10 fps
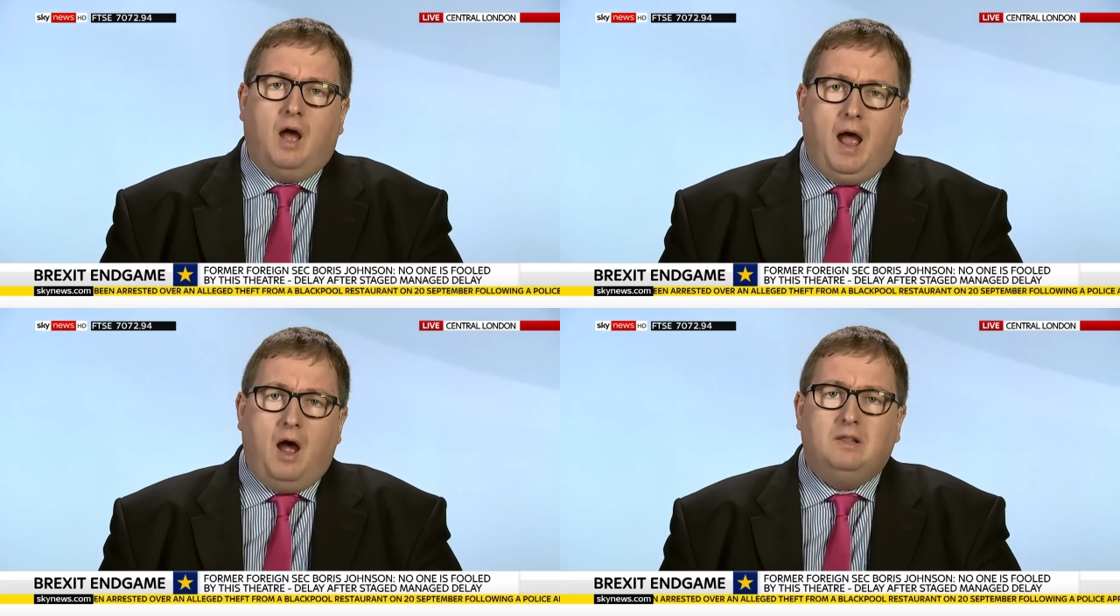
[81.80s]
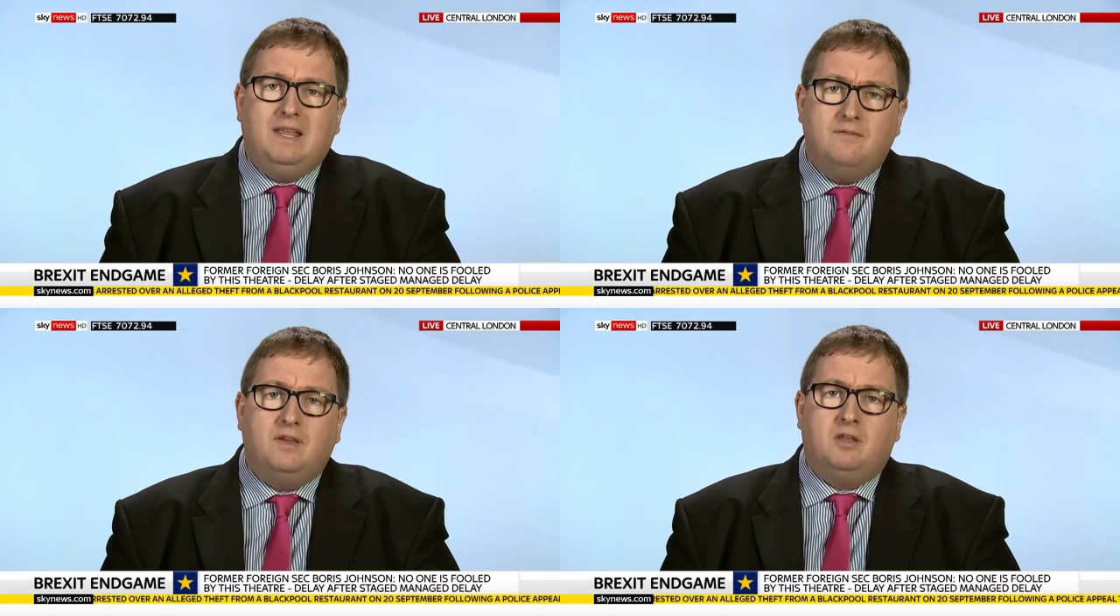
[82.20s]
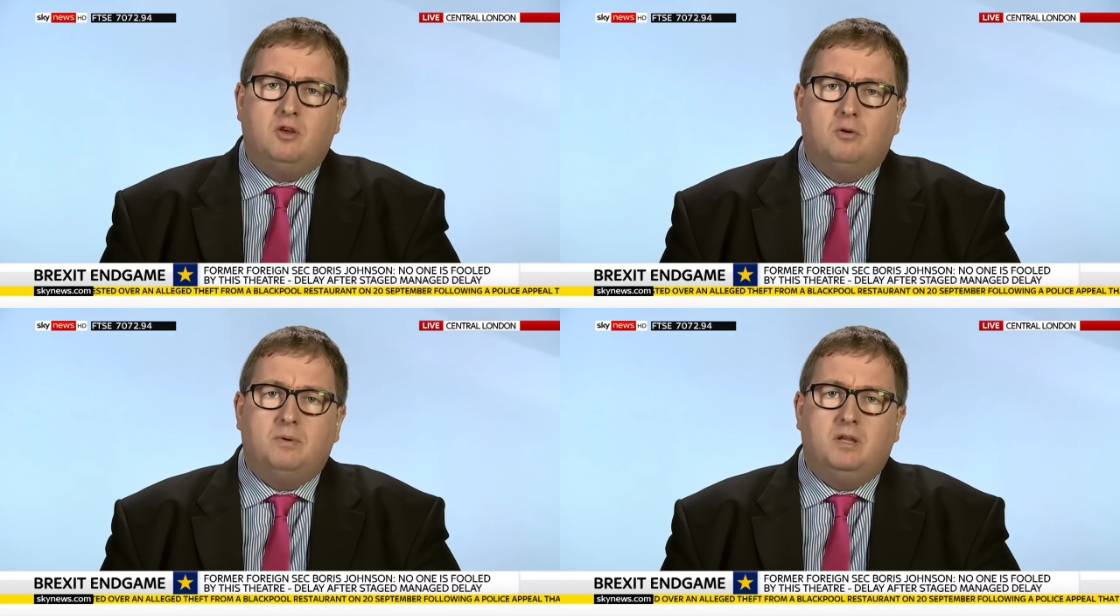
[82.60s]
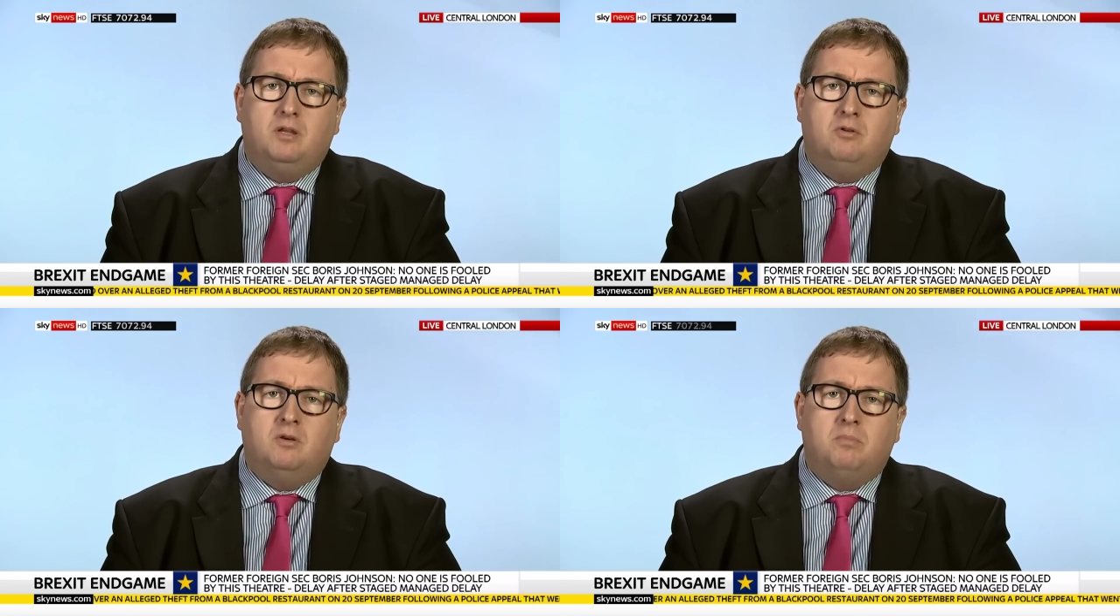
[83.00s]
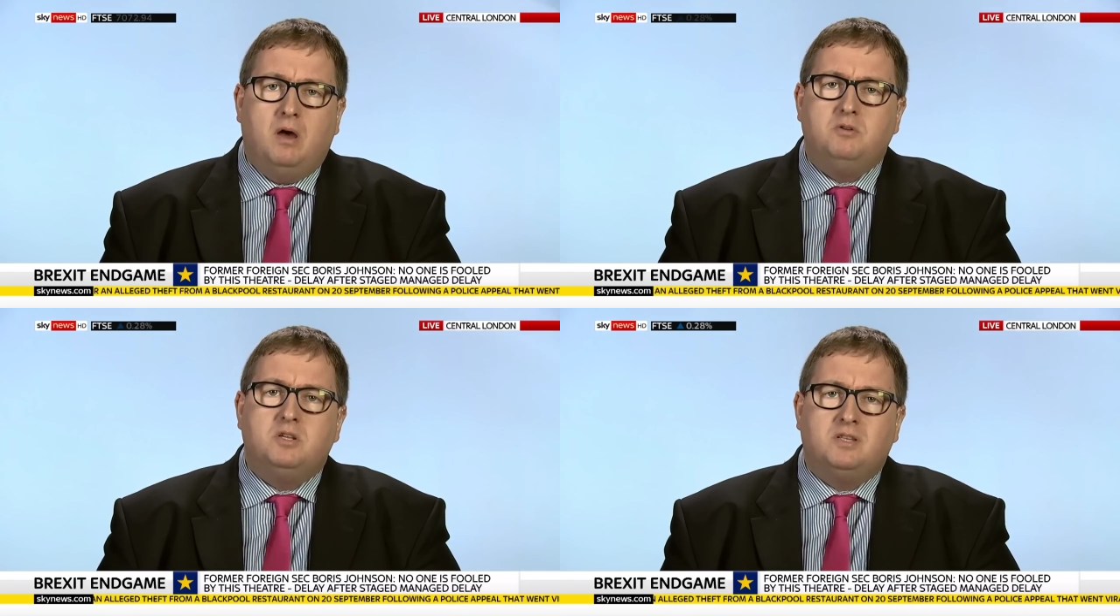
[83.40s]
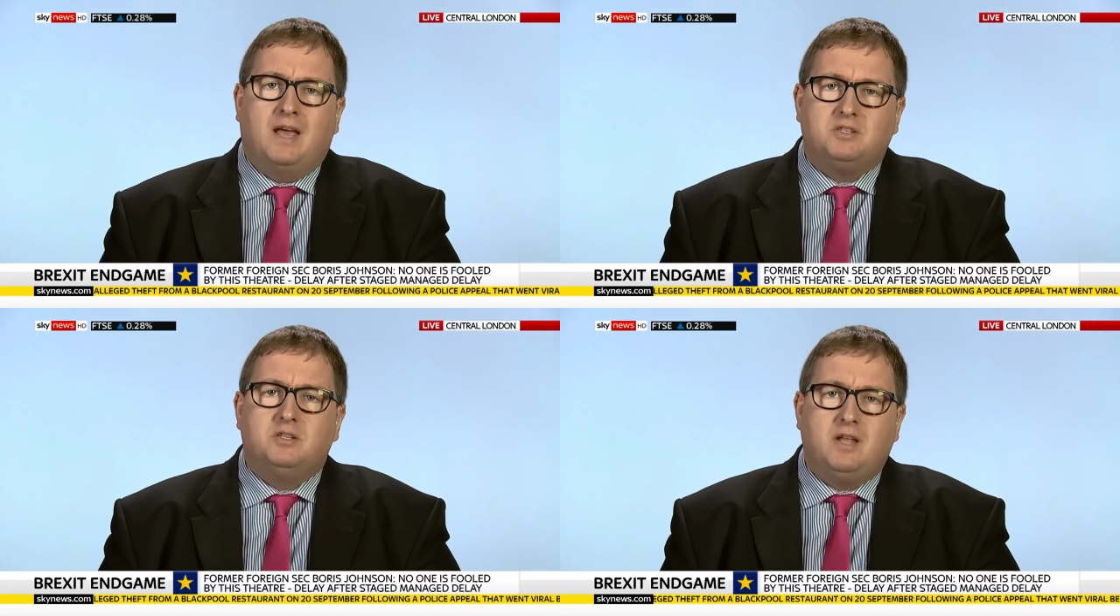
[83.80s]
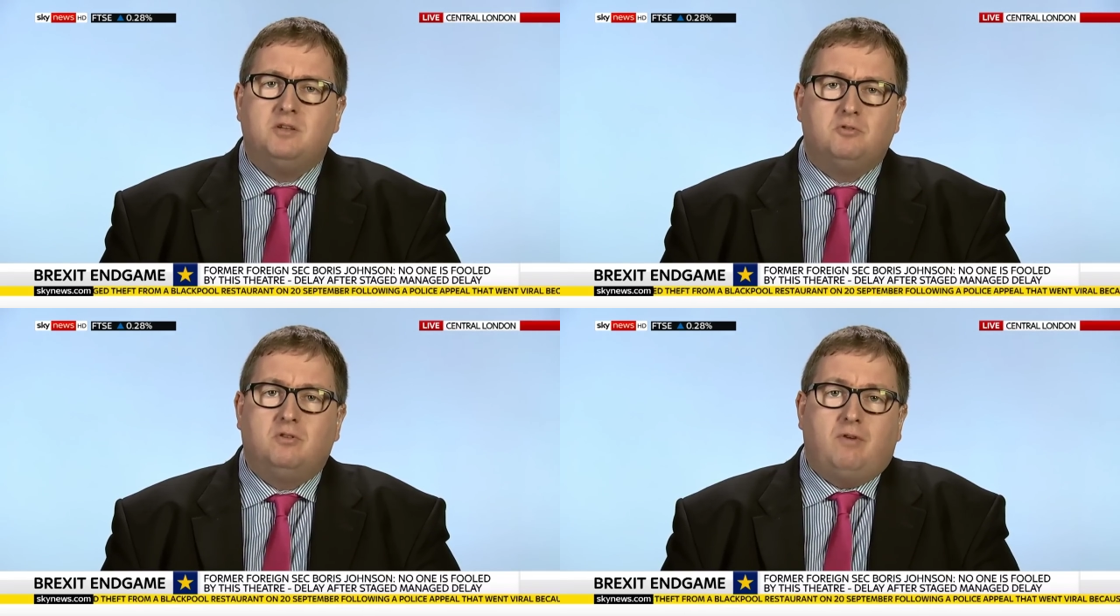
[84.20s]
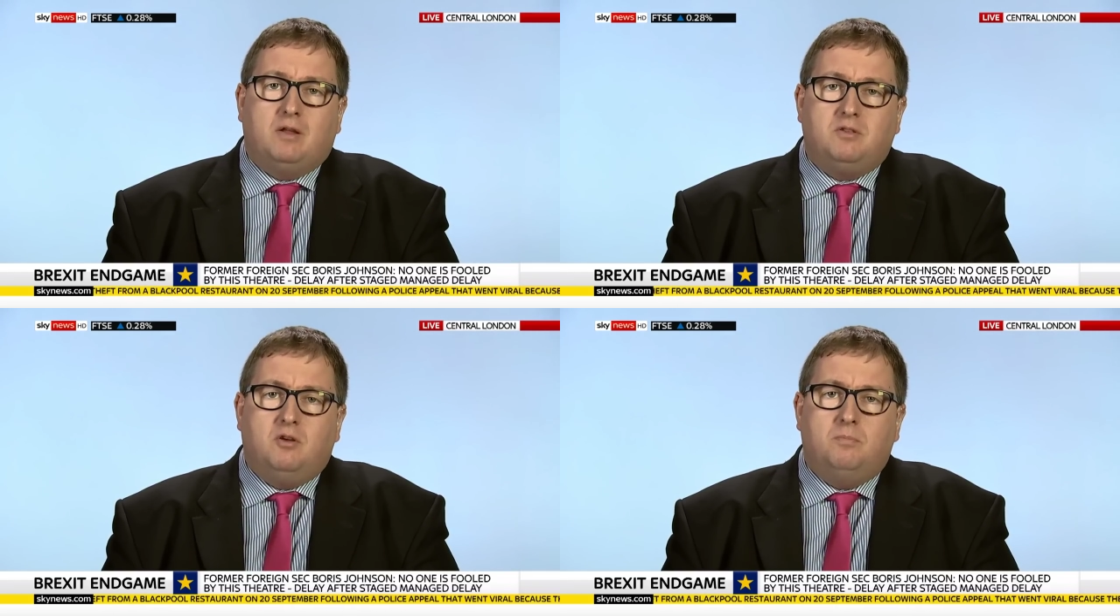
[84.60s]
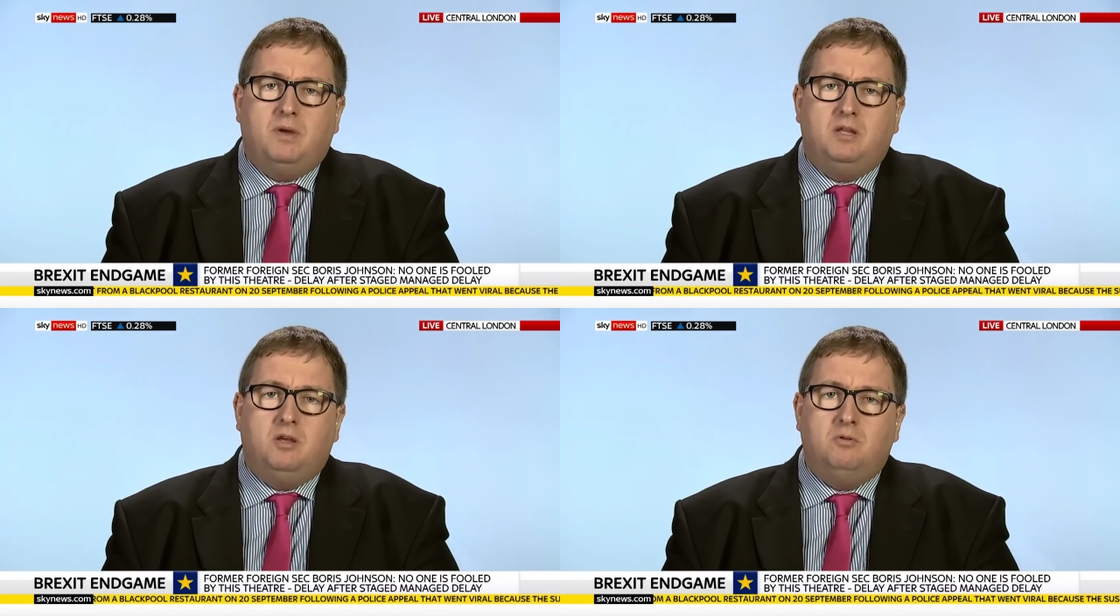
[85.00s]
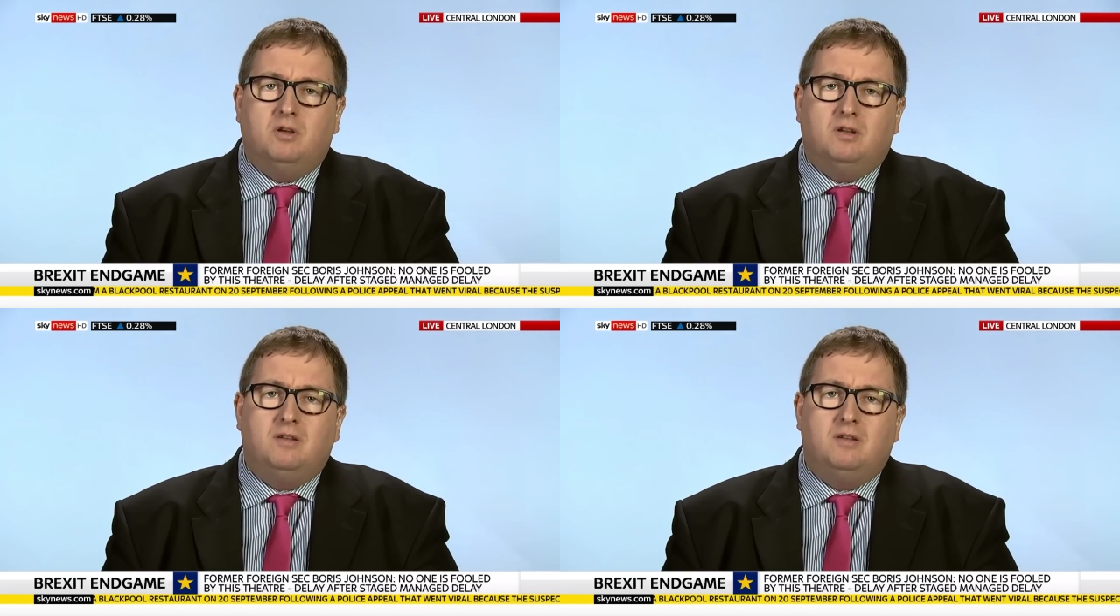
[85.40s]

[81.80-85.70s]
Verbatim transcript: our leaving the European Union poses an existential threat to the European Union.